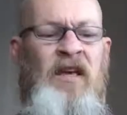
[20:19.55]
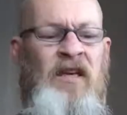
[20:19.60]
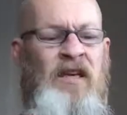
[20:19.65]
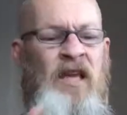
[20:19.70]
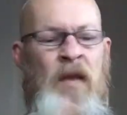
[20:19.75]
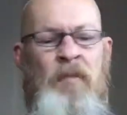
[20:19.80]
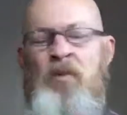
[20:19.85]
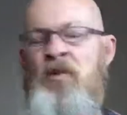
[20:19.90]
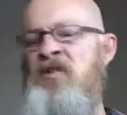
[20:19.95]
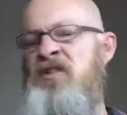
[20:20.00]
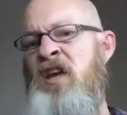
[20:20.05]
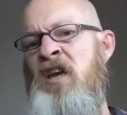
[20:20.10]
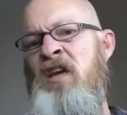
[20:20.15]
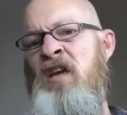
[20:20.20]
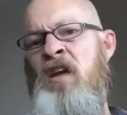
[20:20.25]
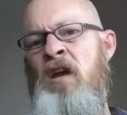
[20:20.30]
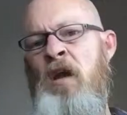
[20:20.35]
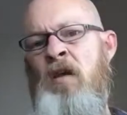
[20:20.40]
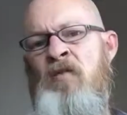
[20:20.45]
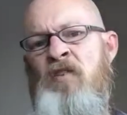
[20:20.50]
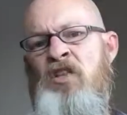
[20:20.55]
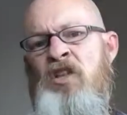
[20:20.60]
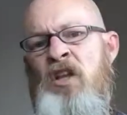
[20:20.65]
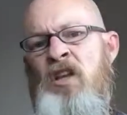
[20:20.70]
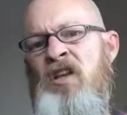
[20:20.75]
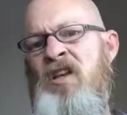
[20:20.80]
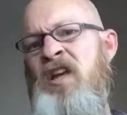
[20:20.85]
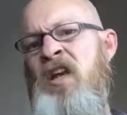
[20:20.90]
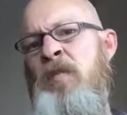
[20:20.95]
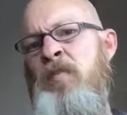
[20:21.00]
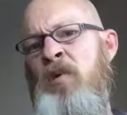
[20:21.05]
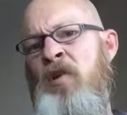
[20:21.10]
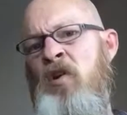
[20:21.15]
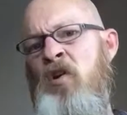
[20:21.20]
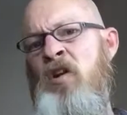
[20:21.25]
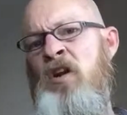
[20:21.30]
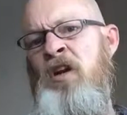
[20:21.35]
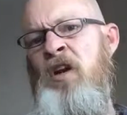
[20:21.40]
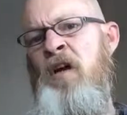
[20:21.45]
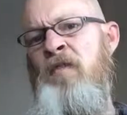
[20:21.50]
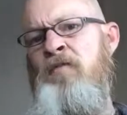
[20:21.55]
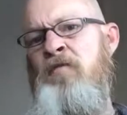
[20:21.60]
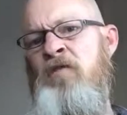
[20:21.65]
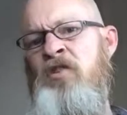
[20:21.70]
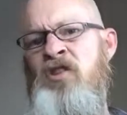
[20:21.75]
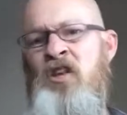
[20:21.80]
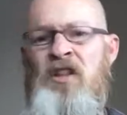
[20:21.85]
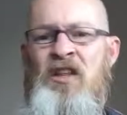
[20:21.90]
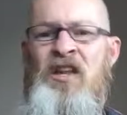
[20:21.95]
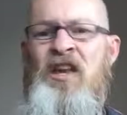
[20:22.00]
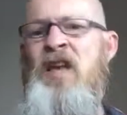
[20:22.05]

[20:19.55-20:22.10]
Keep on taking care of each other. Keep on looking after each other.